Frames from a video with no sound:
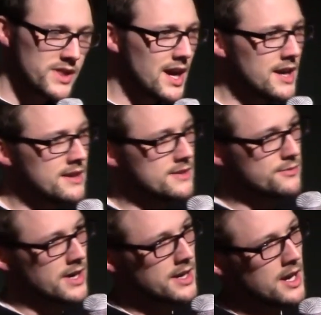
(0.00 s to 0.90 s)
What that
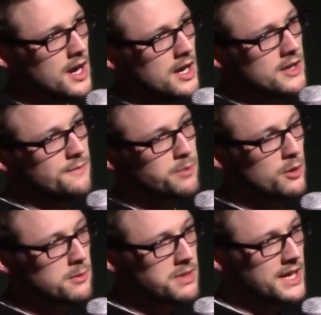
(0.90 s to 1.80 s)
is, right, you've
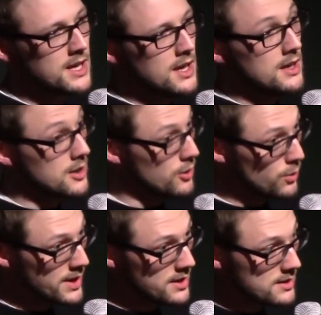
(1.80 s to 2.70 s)
probably, go
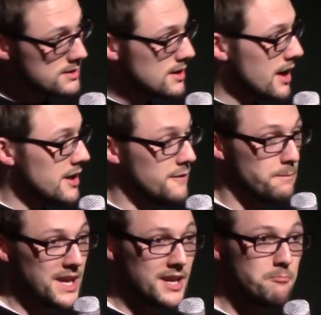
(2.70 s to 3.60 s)
with us,
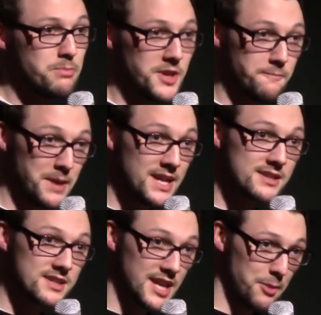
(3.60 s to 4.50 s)
you've been
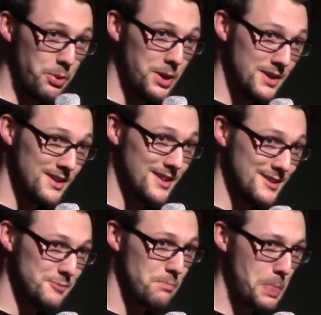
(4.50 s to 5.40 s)
asleep.
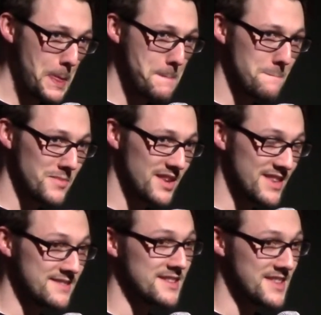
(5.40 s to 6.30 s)

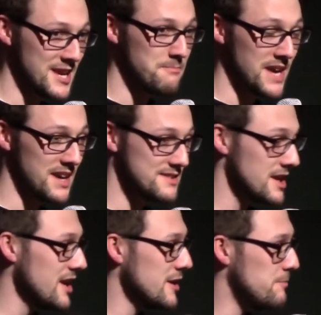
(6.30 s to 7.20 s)
There's a theme,
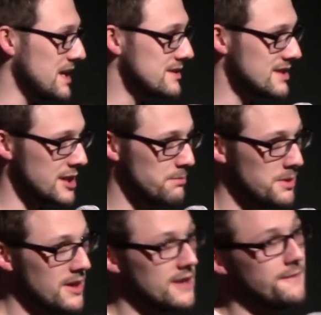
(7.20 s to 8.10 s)
yes. You've been asleep,
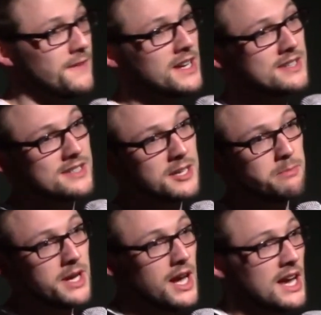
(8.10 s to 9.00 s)
you fell
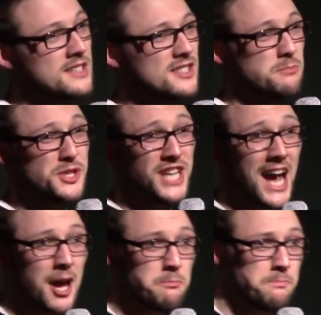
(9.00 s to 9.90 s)
asleep in some
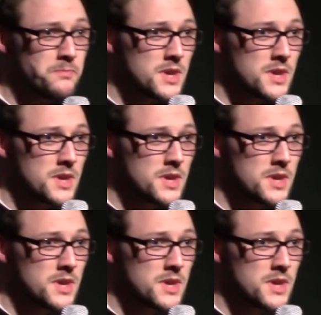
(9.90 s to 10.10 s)
jam.